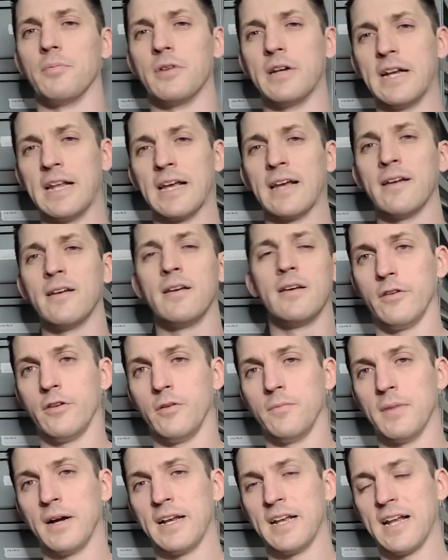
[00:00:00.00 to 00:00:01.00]
breeding. You
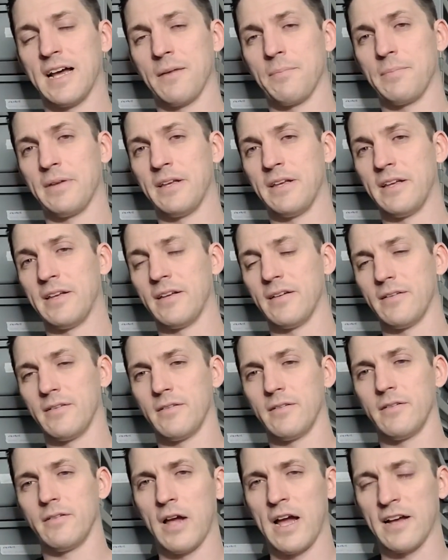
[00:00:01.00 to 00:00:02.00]
might not be
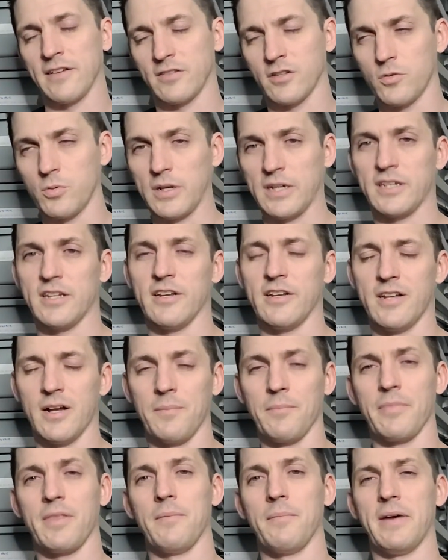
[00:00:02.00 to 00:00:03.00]
as quick to
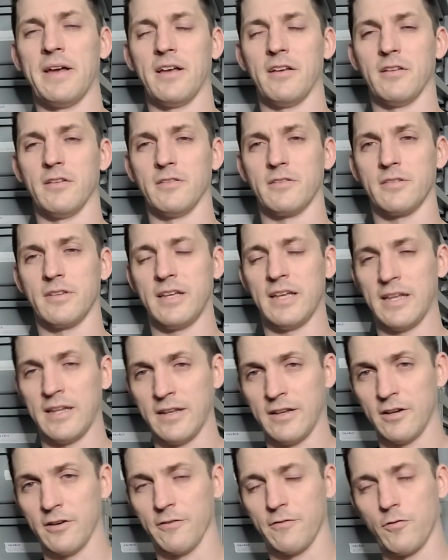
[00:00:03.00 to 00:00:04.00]
dump the males in
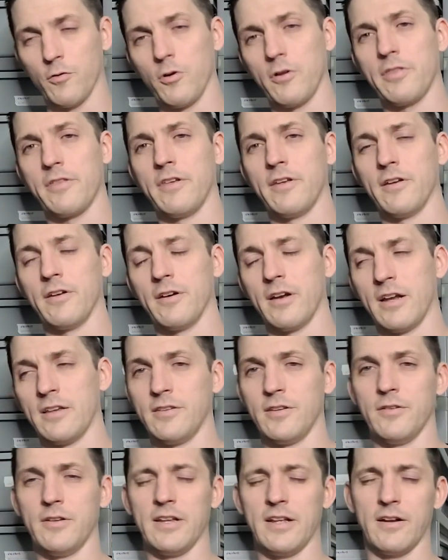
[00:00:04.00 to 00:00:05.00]
your 4th year as
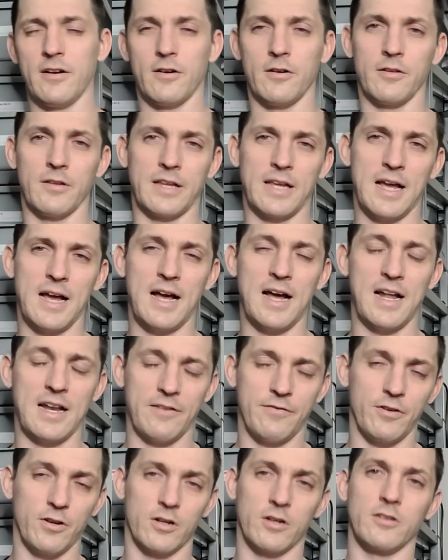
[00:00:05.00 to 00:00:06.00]
you did early on
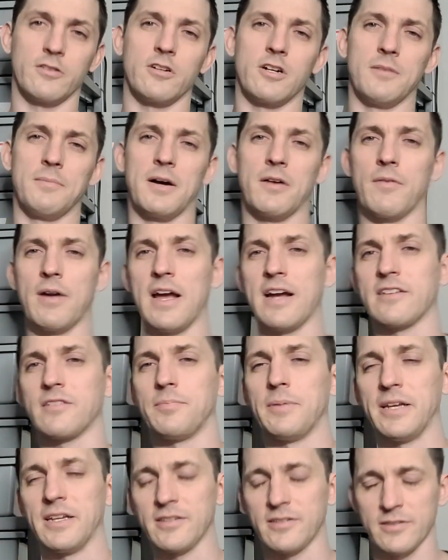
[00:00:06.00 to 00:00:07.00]
if you're concerned about rack
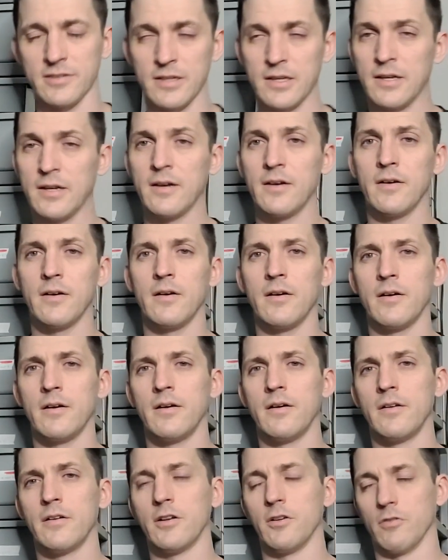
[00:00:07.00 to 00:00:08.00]
space
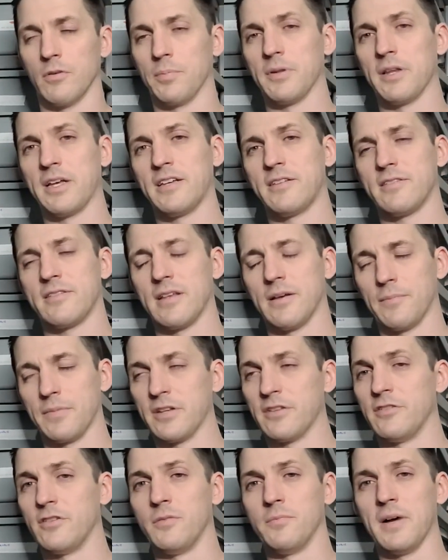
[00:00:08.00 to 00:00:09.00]
to replace them,
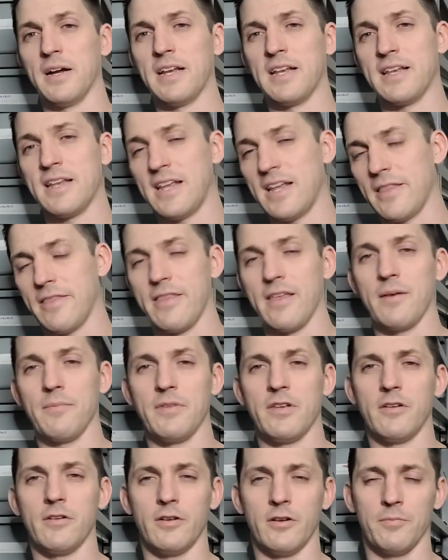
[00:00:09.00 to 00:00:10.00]
because you might need them.
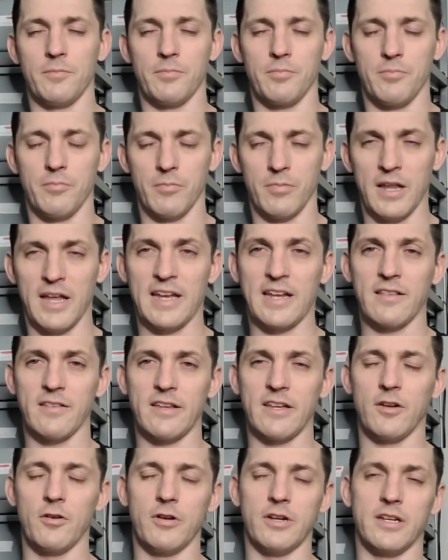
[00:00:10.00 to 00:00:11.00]
You're likely
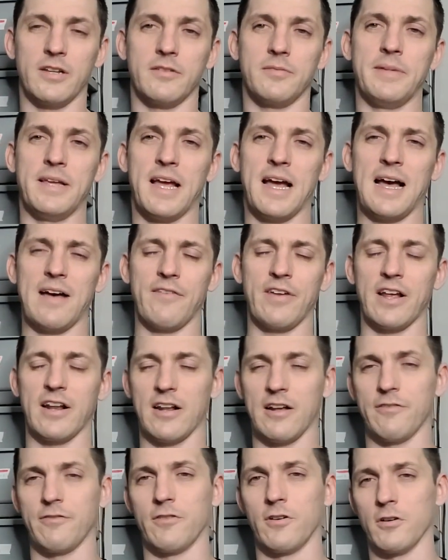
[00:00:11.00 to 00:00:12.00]
going to be having
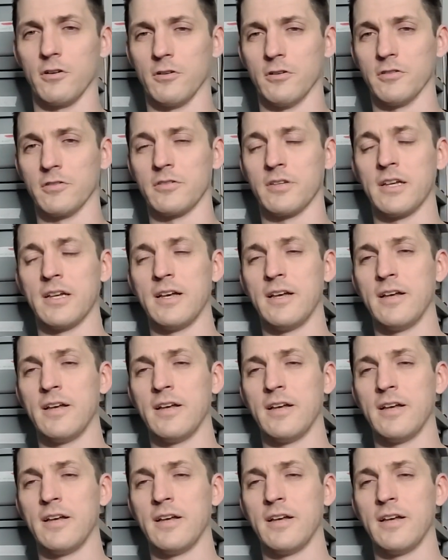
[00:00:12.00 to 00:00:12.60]
enough girls